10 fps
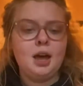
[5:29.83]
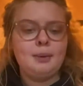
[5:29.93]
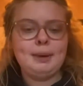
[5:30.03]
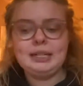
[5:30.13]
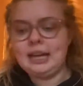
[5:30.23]

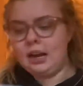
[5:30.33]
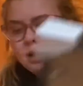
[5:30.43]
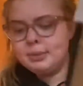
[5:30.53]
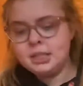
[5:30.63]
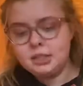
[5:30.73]
My dad
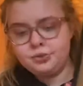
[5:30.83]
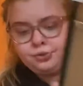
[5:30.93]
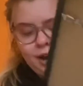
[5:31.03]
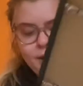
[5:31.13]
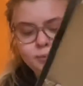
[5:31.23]
got me these
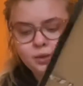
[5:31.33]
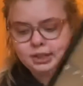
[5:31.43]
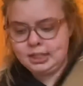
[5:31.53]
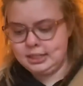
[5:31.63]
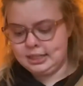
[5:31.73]
frames with
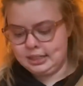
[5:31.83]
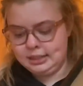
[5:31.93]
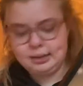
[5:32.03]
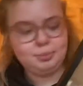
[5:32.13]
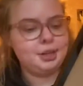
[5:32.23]
these
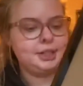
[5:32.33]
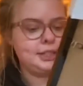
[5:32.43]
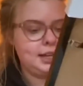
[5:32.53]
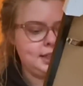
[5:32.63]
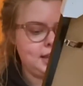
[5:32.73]
Disney prints
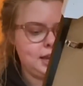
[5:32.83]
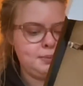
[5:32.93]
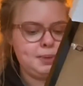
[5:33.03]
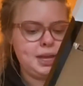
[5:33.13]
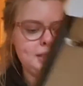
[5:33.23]
in them and